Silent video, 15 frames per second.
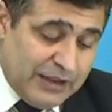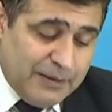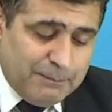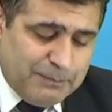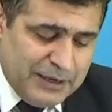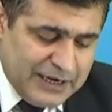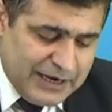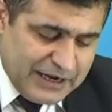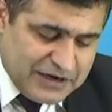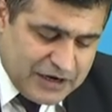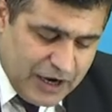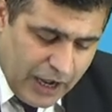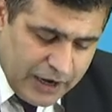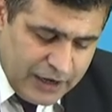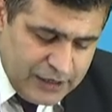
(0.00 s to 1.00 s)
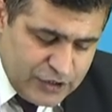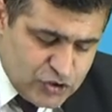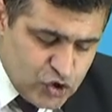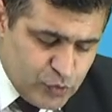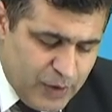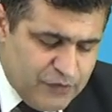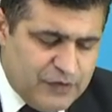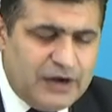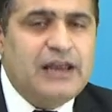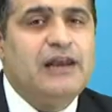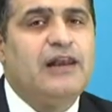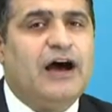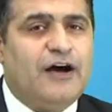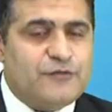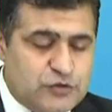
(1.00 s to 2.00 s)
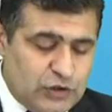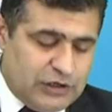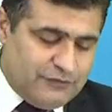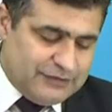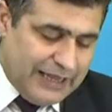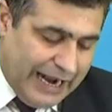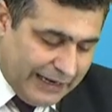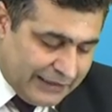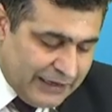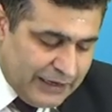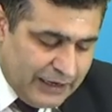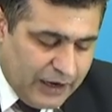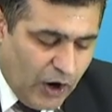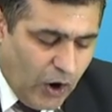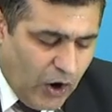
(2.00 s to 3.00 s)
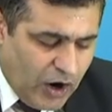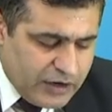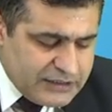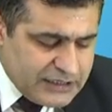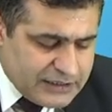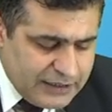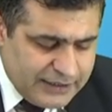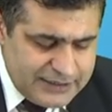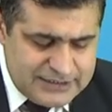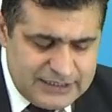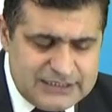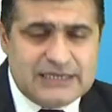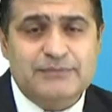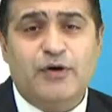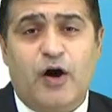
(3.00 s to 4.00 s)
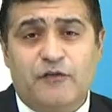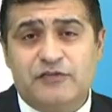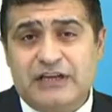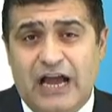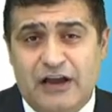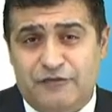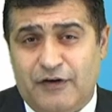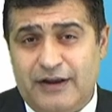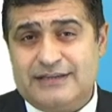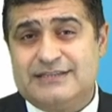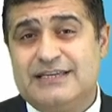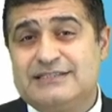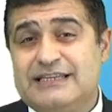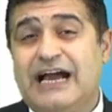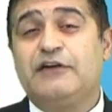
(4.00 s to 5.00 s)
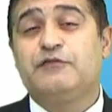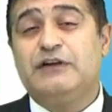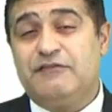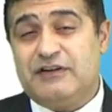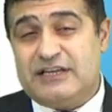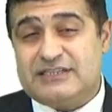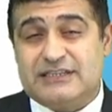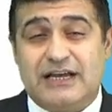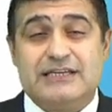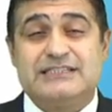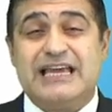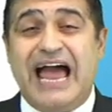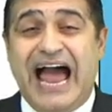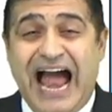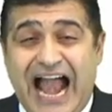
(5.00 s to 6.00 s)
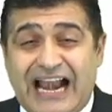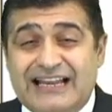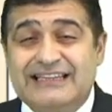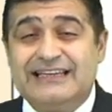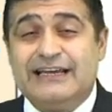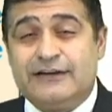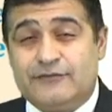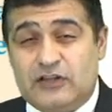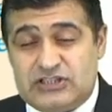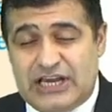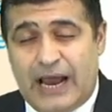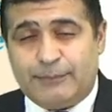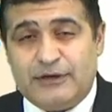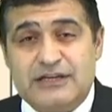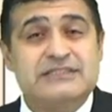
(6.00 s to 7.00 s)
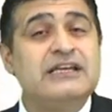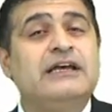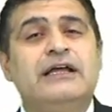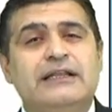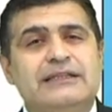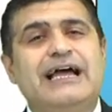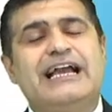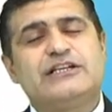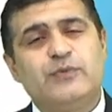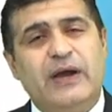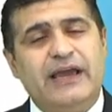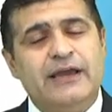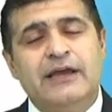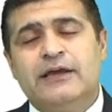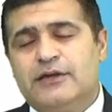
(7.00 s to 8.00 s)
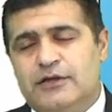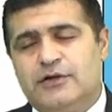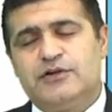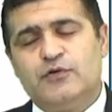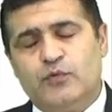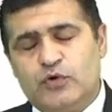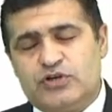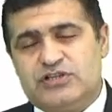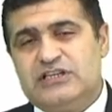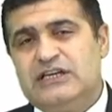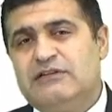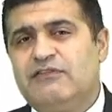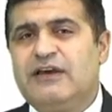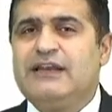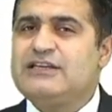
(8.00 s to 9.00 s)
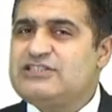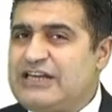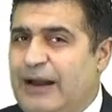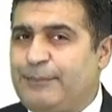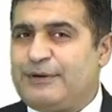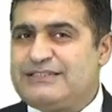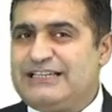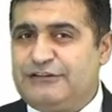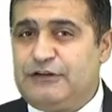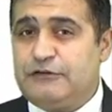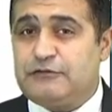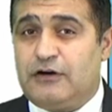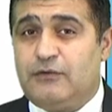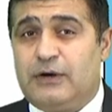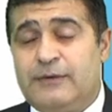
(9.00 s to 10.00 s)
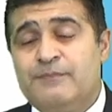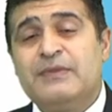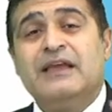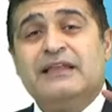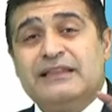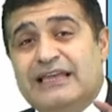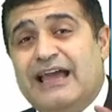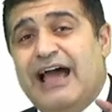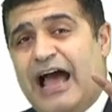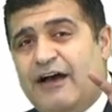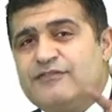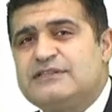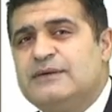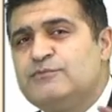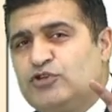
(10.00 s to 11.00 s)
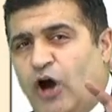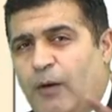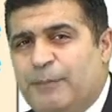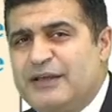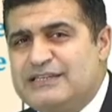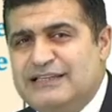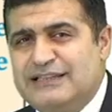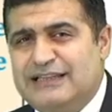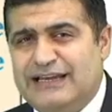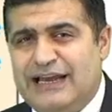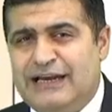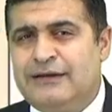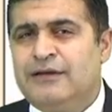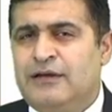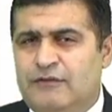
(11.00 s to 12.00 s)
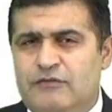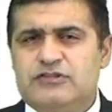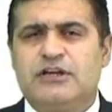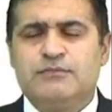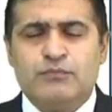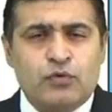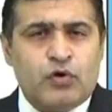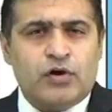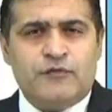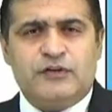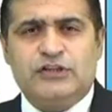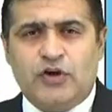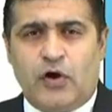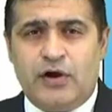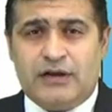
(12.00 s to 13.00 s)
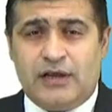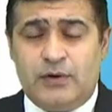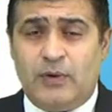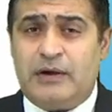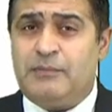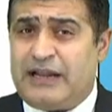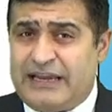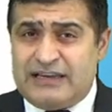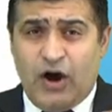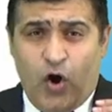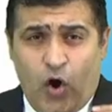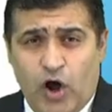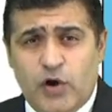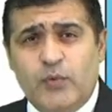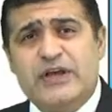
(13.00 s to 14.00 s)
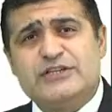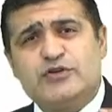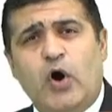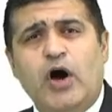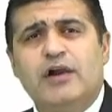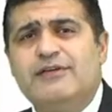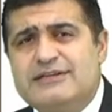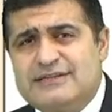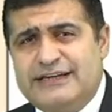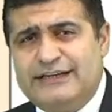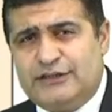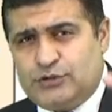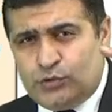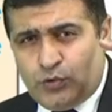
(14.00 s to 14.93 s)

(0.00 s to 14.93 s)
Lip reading: Be it a current issue, my friend, he loves to give that, or the criticism of the IFRSs that we have discussed at the end of the chapters. That's why, you know, you would see various chapters that we have covered. They have some topics in the end, which are more of a theoretical one, but I always read through